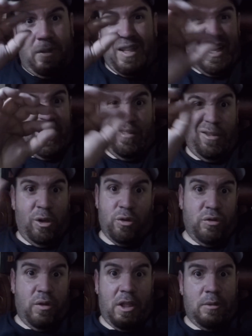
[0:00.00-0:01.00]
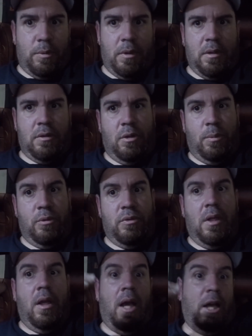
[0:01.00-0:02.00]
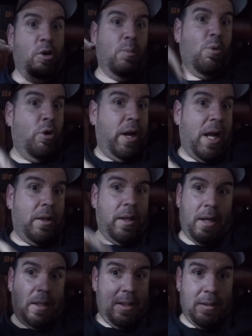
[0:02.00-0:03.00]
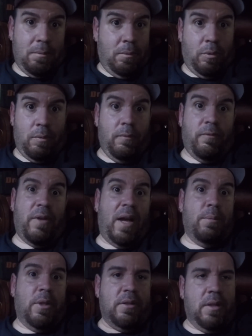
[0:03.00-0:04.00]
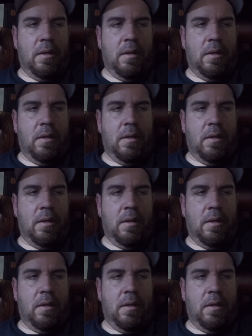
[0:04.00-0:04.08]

even close to an expert in turbos. I know more now than I did 5 months ago.